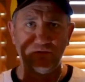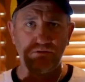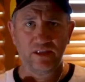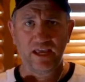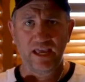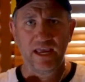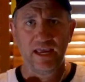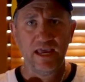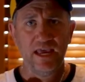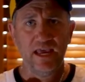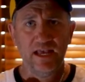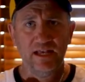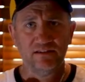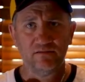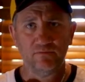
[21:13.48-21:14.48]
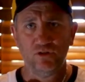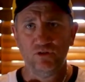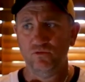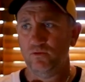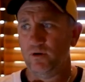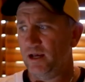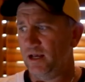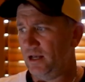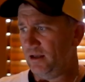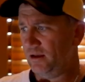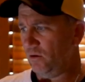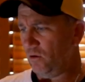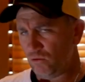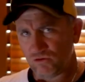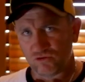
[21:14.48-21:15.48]
on there. Some new
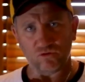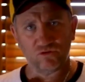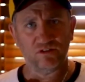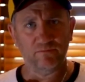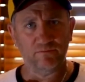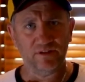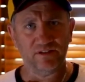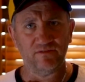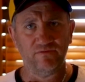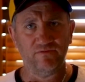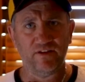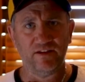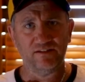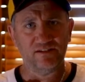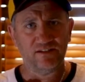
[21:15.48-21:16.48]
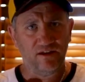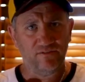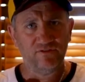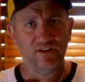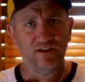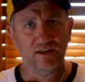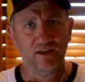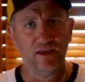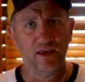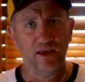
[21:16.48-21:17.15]
all sorts of bits and fun stuff to